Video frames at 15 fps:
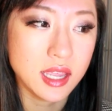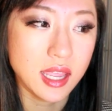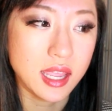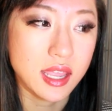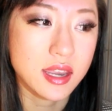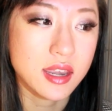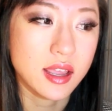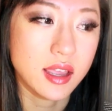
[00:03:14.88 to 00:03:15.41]

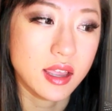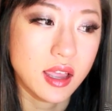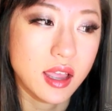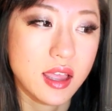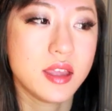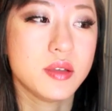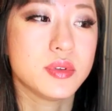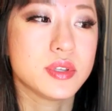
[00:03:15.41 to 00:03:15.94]
and
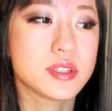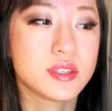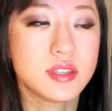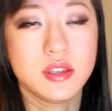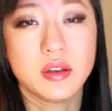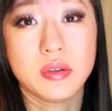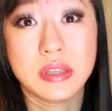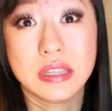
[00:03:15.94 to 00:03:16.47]
I was,
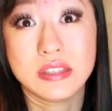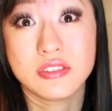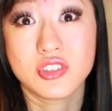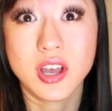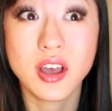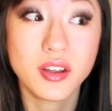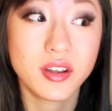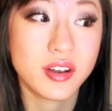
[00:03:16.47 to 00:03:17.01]
you know, his
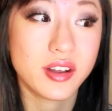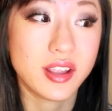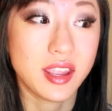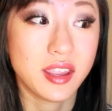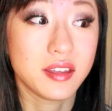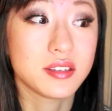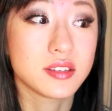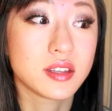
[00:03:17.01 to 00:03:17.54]
daughter,
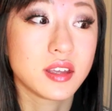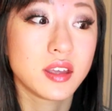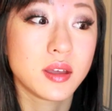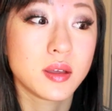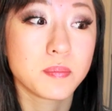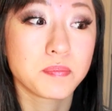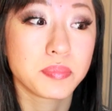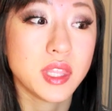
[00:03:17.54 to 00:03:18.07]
and
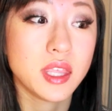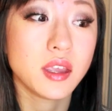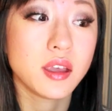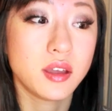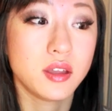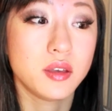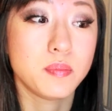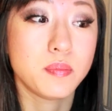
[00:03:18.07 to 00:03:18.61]
he
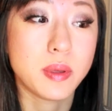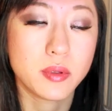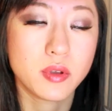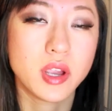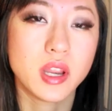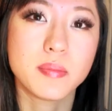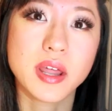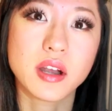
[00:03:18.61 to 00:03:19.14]
could
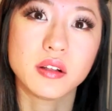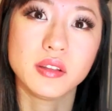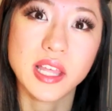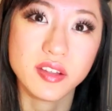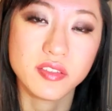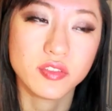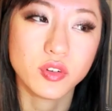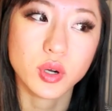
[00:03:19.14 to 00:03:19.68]
create a better
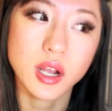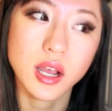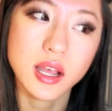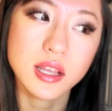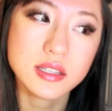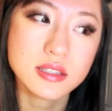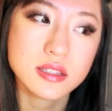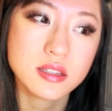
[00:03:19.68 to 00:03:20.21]
life for
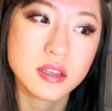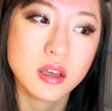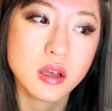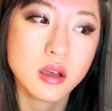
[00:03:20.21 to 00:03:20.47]
us.